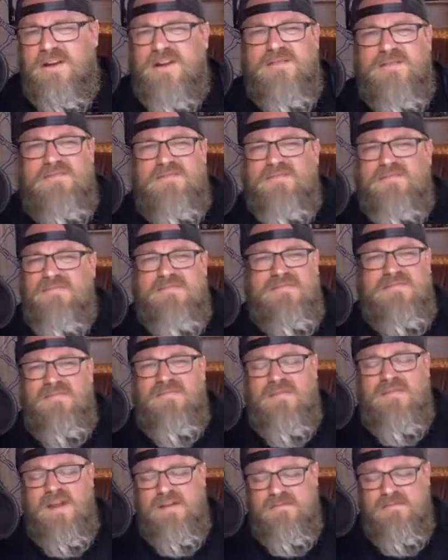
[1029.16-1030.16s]
I gave
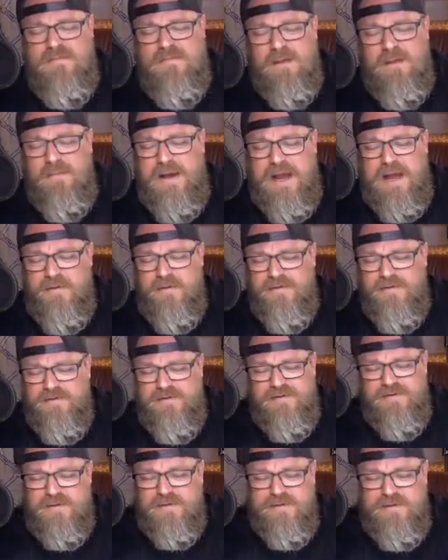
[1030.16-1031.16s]
£1,
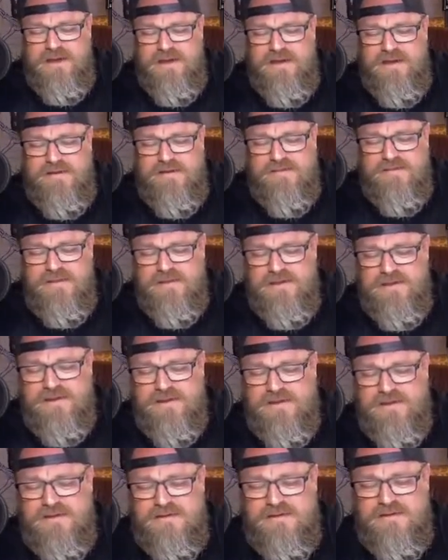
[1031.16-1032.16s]
50p. I'm not
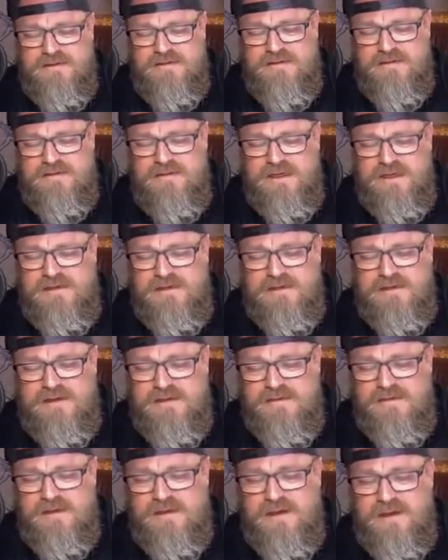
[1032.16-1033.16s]
sure. Next to
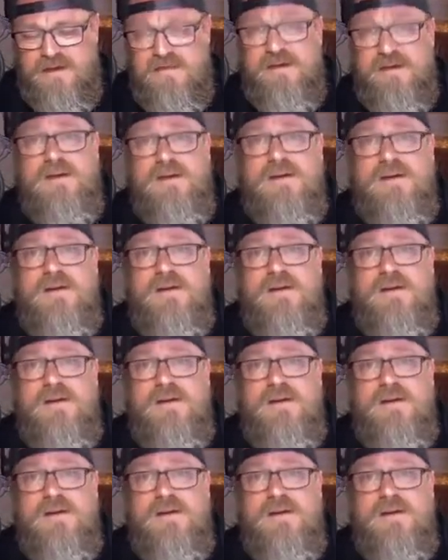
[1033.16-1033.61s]
nothing anyway.